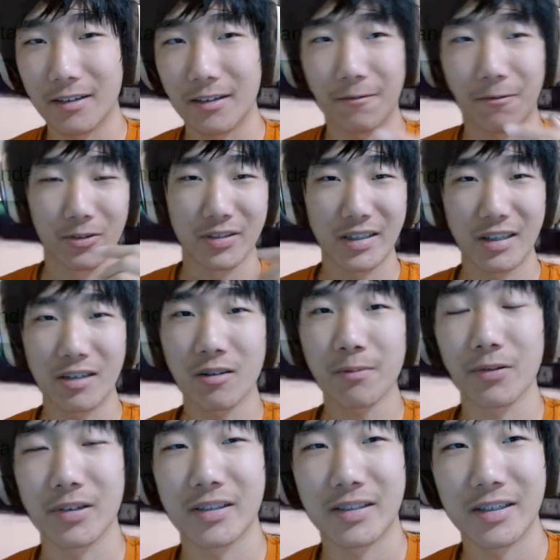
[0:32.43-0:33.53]
for single
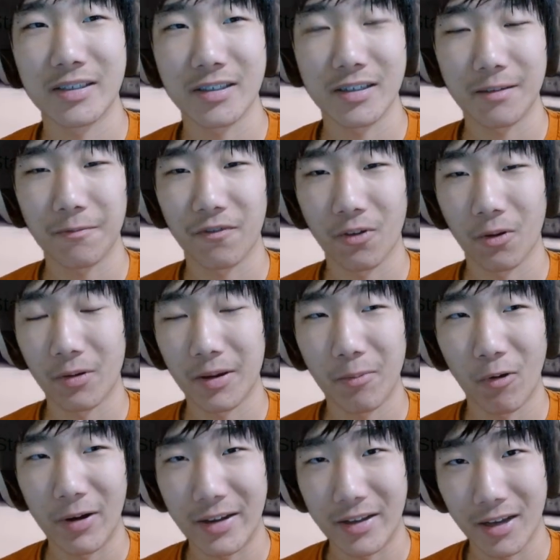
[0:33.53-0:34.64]
precision floating
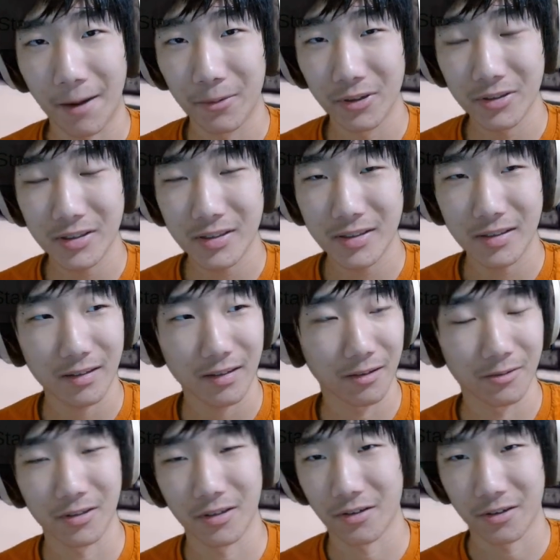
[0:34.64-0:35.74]
point numbers,
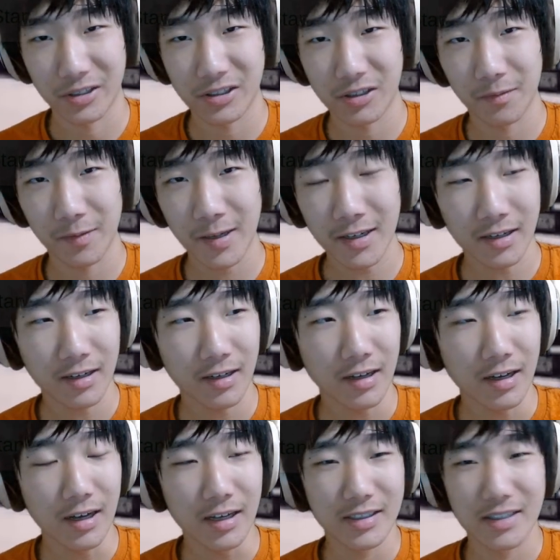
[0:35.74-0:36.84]
those are 32-bit.
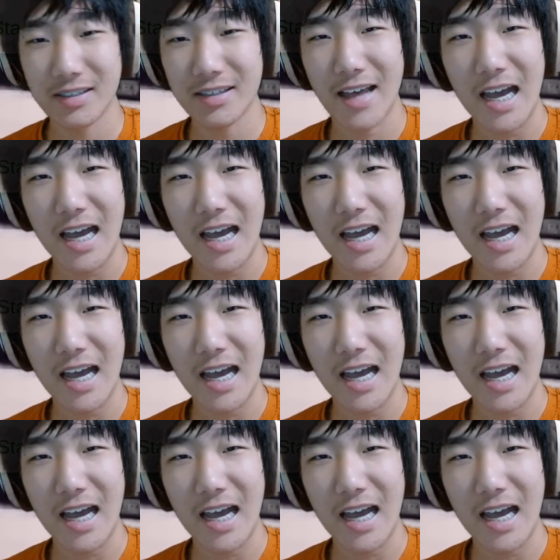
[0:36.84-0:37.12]
Since the